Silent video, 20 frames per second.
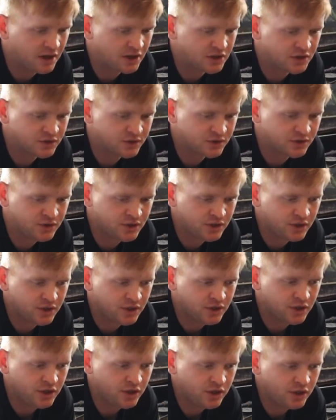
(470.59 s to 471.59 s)
I just,
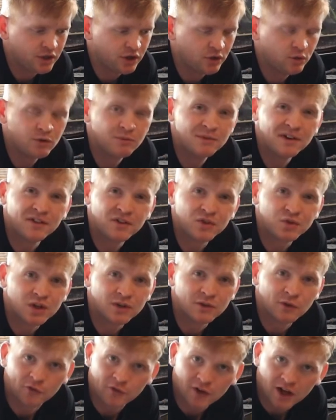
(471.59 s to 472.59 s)
wouldn't be able to
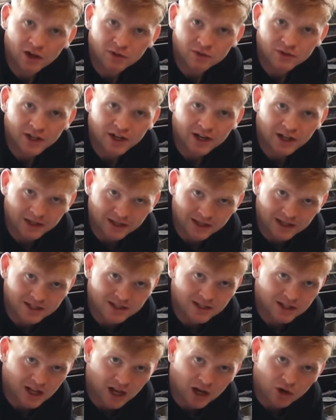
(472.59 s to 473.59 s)
drive it far without, I guess,
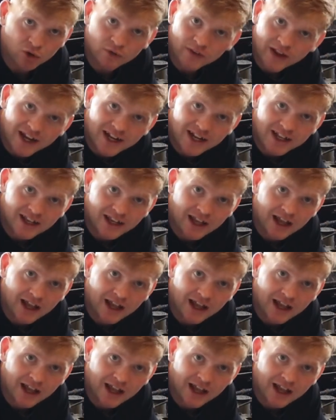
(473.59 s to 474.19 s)
the car overheating,